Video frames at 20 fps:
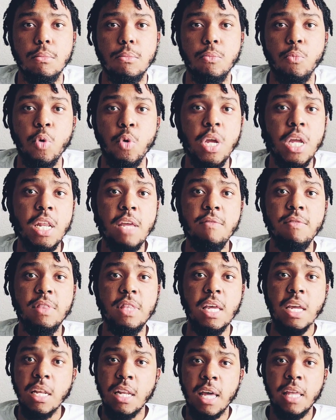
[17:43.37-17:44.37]
We didn't even
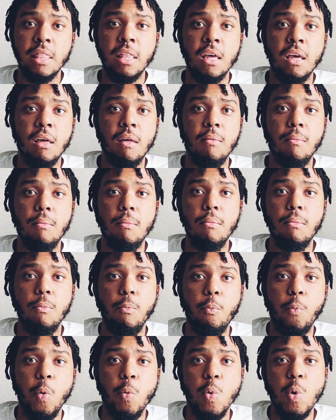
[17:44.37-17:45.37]
think like that
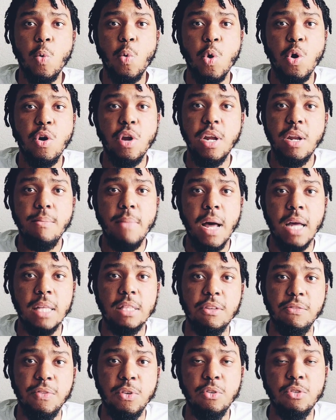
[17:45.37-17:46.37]
when we're worried about
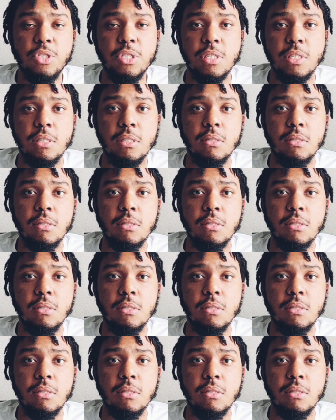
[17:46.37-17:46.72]
the future.